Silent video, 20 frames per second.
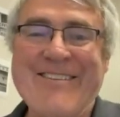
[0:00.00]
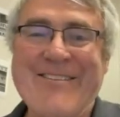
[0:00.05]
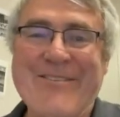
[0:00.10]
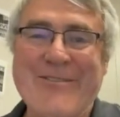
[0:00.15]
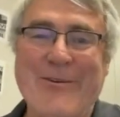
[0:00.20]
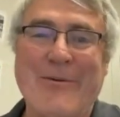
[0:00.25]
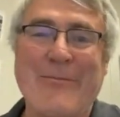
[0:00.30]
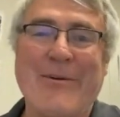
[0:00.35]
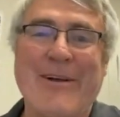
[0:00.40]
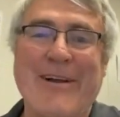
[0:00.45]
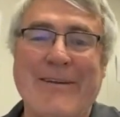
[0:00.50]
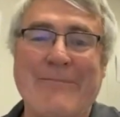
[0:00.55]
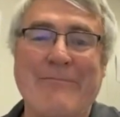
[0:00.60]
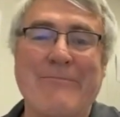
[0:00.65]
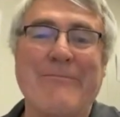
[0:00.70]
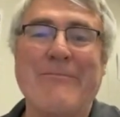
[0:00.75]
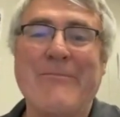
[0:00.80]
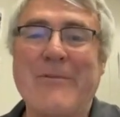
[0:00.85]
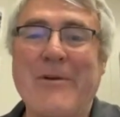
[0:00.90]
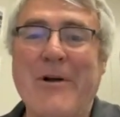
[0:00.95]
so I'm,
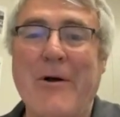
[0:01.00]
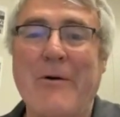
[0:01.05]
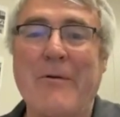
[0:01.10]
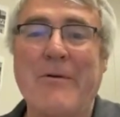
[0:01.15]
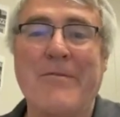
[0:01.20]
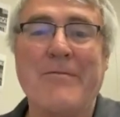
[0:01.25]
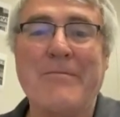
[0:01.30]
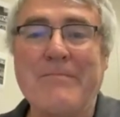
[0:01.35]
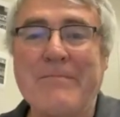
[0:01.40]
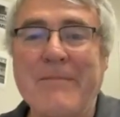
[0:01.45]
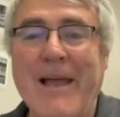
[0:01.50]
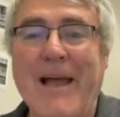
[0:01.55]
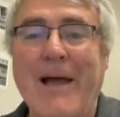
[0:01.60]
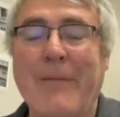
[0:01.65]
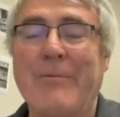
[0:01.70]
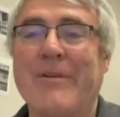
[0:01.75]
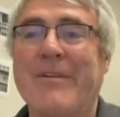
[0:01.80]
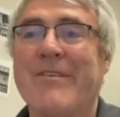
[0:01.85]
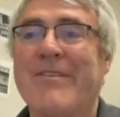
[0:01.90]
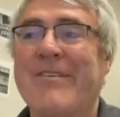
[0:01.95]
I'm, always
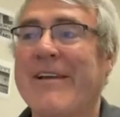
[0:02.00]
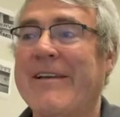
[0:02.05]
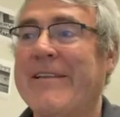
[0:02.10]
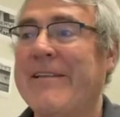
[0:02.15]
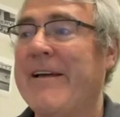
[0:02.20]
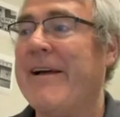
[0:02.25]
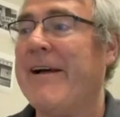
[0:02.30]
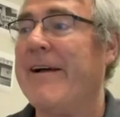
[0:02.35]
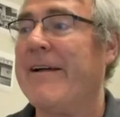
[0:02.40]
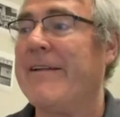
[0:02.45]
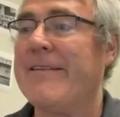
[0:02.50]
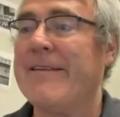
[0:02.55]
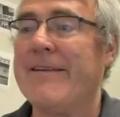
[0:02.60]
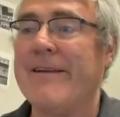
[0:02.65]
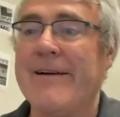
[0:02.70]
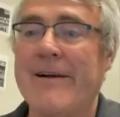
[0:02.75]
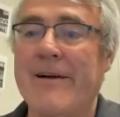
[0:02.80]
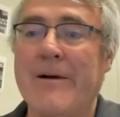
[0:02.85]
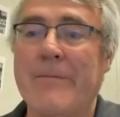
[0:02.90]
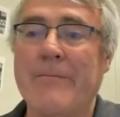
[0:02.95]
happy to say that.
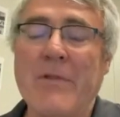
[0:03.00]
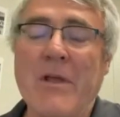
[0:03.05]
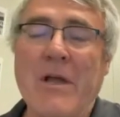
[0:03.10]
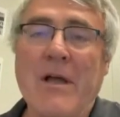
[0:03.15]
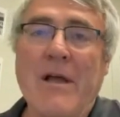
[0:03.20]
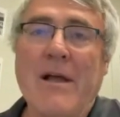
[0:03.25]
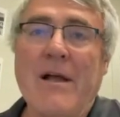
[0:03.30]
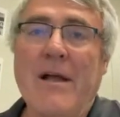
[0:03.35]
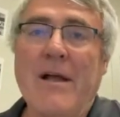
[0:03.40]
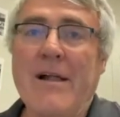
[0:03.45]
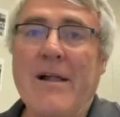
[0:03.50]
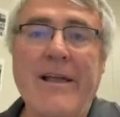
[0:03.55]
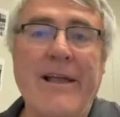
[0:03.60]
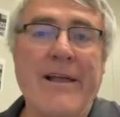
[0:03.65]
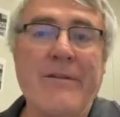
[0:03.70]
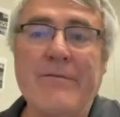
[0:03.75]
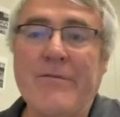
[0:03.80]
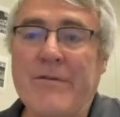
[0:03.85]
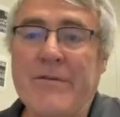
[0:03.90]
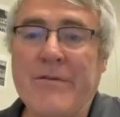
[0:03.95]
Um,
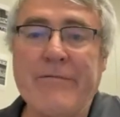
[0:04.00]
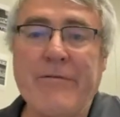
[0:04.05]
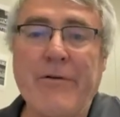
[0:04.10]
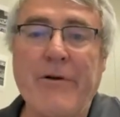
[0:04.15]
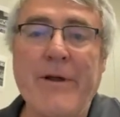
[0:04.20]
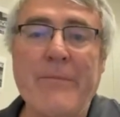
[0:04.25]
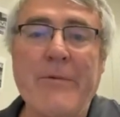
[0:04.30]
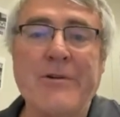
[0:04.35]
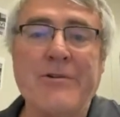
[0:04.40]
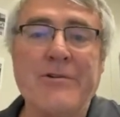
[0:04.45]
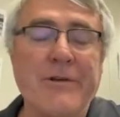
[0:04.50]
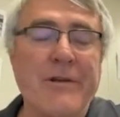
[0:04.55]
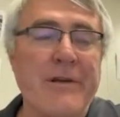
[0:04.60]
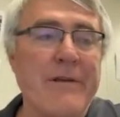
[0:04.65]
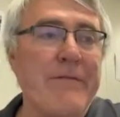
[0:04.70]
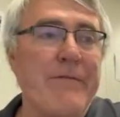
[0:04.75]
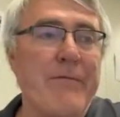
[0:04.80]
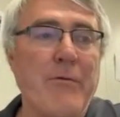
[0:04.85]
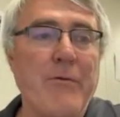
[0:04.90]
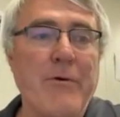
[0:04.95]
and very much
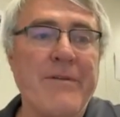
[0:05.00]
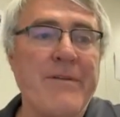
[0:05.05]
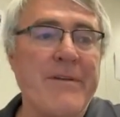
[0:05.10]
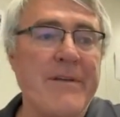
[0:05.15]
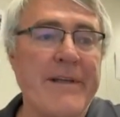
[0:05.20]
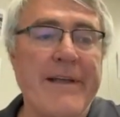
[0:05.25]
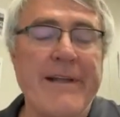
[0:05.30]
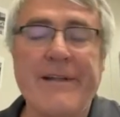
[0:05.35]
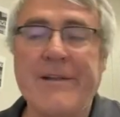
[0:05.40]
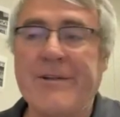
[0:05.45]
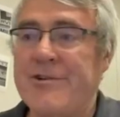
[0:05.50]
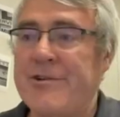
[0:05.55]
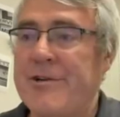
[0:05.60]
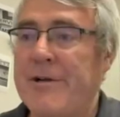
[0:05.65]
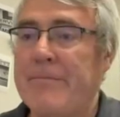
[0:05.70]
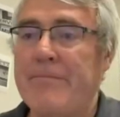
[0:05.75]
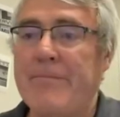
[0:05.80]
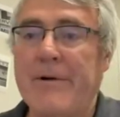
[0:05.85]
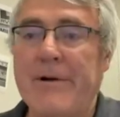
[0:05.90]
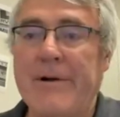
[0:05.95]
looking forward to getting the
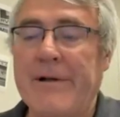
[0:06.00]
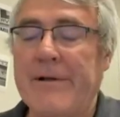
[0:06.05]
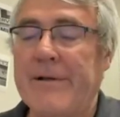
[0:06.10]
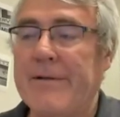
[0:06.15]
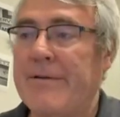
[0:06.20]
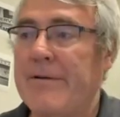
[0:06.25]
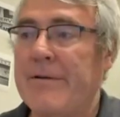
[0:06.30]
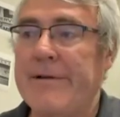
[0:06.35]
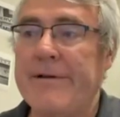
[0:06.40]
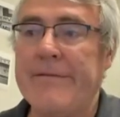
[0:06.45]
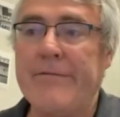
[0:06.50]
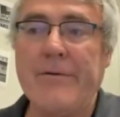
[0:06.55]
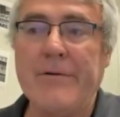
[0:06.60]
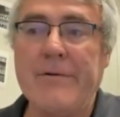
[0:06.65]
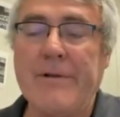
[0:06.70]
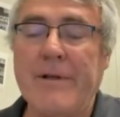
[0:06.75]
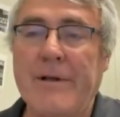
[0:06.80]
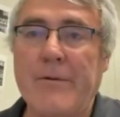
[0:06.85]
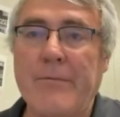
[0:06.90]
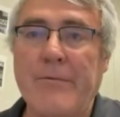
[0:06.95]
ship uh, delivered.
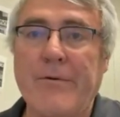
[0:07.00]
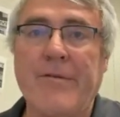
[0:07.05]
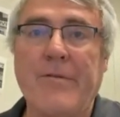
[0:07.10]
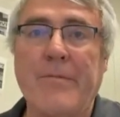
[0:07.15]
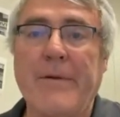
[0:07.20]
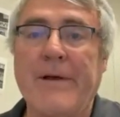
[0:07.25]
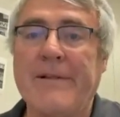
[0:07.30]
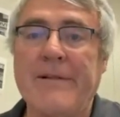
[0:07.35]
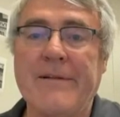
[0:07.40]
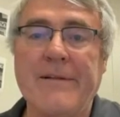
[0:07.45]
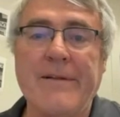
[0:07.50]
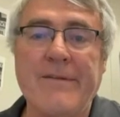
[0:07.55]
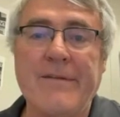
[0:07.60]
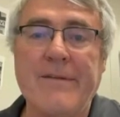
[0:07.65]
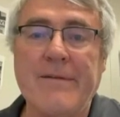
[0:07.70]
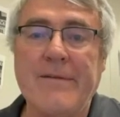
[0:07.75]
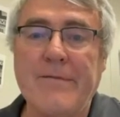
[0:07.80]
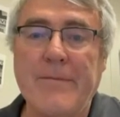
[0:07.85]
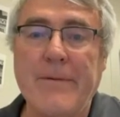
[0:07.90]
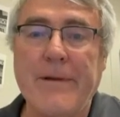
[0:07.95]
Uh, we're expecting that,
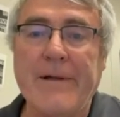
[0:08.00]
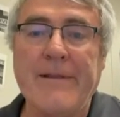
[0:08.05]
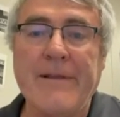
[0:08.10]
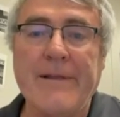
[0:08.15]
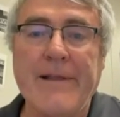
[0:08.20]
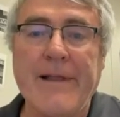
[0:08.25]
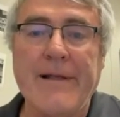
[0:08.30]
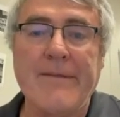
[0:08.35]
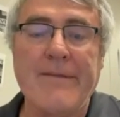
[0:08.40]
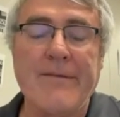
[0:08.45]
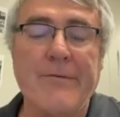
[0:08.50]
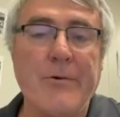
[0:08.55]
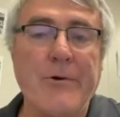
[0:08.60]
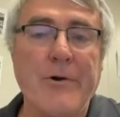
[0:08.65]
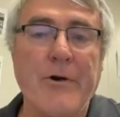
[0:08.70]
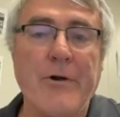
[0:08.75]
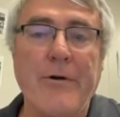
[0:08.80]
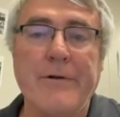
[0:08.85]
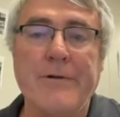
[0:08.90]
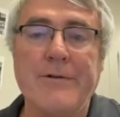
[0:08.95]
expecting that to
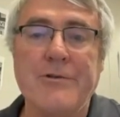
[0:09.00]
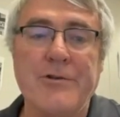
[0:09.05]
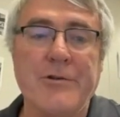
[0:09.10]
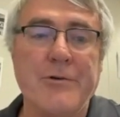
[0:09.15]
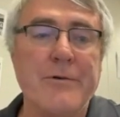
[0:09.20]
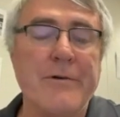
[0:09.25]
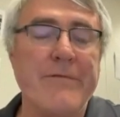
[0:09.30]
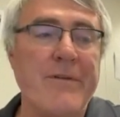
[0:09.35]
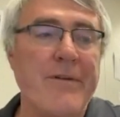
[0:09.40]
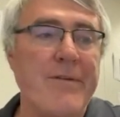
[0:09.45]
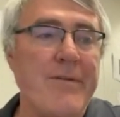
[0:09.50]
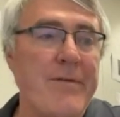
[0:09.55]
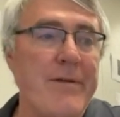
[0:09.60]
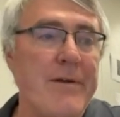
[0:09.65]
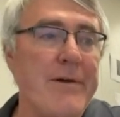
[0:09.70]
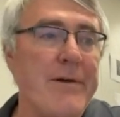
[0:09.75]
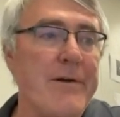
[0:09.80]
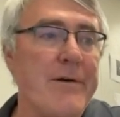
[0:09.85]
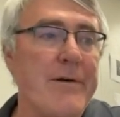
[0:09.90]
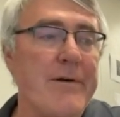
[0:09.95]
occur in June of this
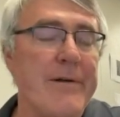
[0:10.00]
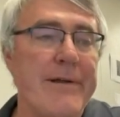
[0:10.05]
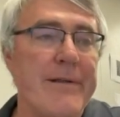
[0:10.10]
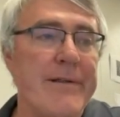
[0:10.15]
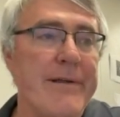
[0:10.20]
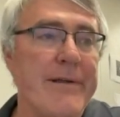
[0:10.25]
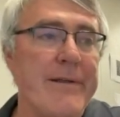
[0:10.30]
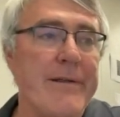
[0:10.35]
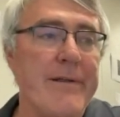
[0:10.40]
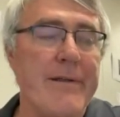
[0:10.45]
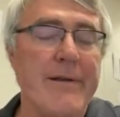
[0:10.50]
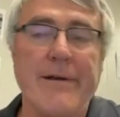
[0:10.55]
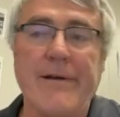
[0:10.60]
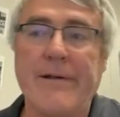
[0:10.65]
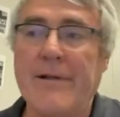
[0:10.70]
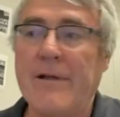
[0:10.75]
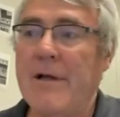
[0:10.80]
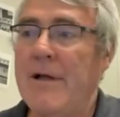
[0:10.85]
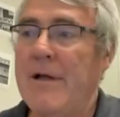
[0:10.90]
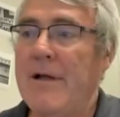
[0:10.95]
year, and then uh,